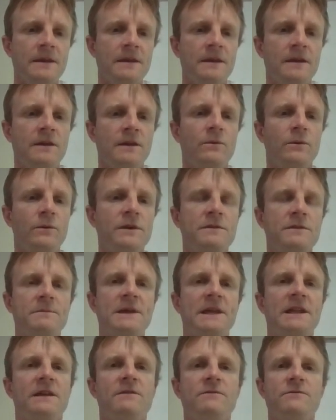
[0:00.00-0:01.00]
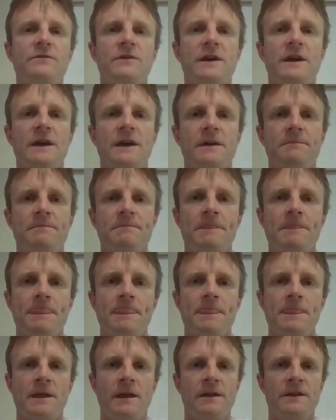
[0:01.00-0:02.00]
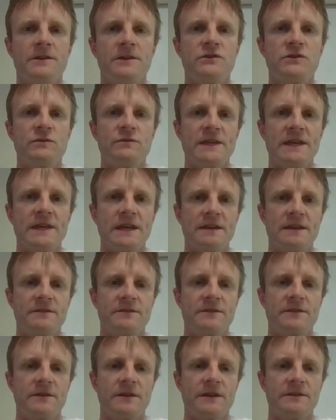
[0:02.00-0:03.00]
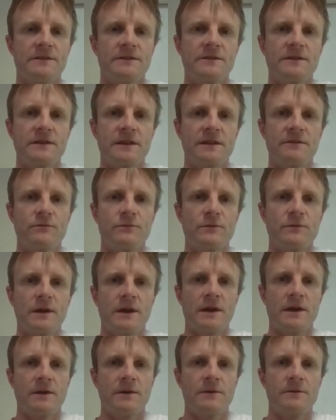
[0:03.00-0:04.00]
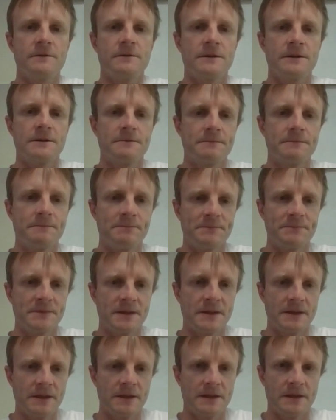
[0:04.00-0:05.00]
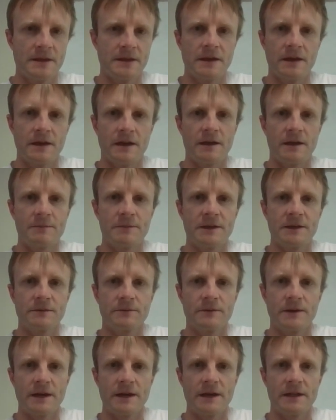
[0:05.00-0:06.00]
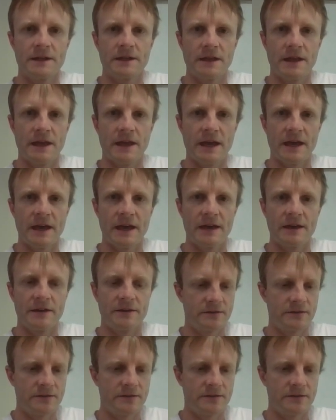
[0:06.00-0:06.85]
with a bit of knowledge of the answer, instead of rho, I'm going to write it as